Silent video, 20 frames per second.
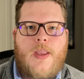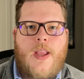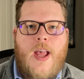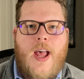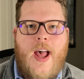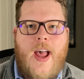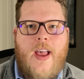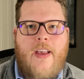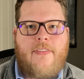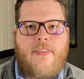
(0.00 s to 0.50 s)

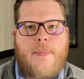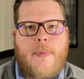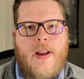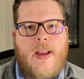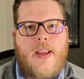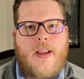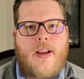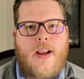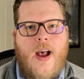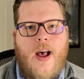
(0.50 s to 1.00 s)
Hi
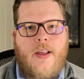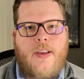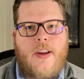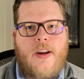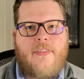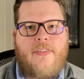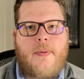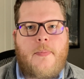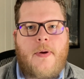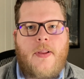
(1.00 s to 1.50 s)
everybody, Kyle
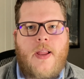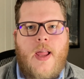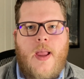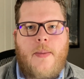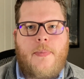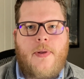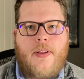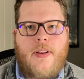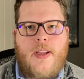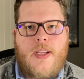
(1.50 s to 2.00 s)
here from
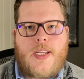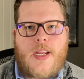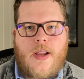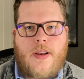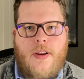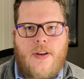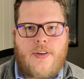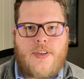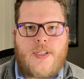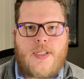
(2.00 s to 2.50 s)
Reliability
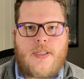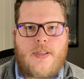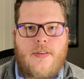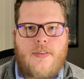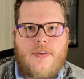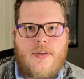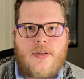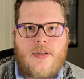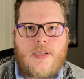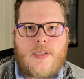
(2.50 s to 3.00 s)
Technology
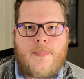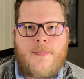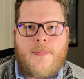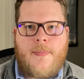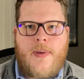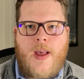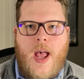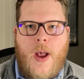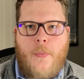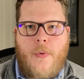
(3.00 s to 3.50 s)
Solutions.
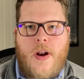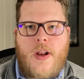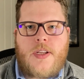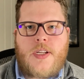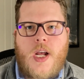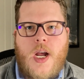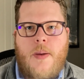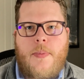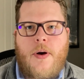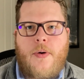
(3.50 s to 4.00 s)
I want to
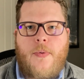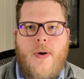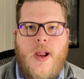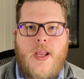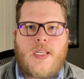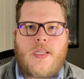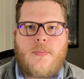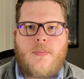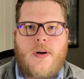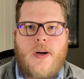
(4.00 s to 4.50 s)
talk about
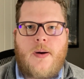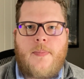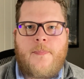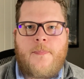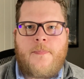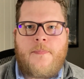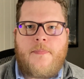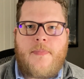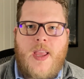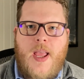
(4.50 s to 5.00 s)
ransomware.
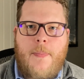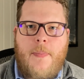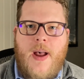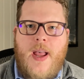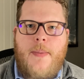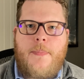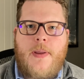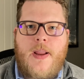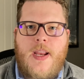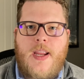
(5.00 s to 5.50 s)
In my
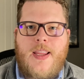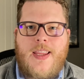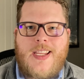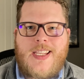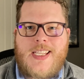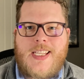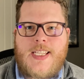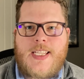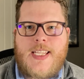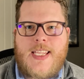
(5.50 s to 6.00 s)
opinion,
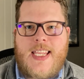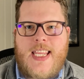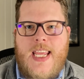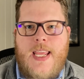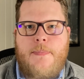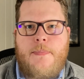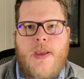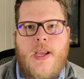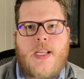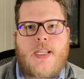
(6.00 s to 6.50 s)
this is
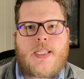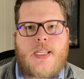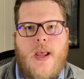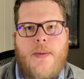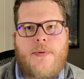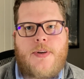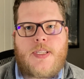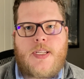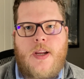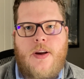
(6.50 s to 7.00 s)
the biggest
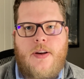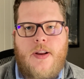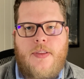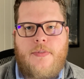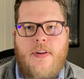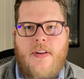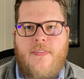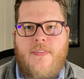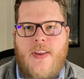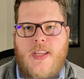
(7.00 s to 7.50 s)
cybersecurity
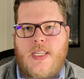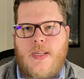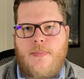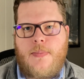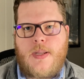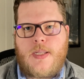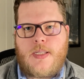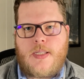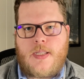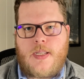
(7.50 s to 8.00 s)
threat facing
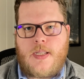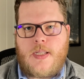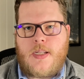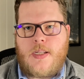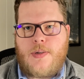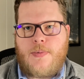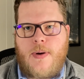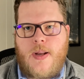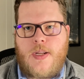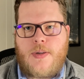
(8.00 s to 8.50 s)
businesses in
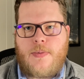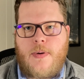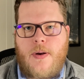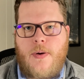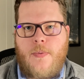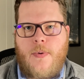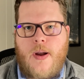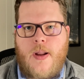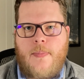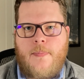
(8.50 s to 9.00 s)

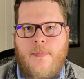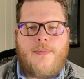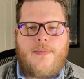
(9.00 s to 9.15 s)
2021.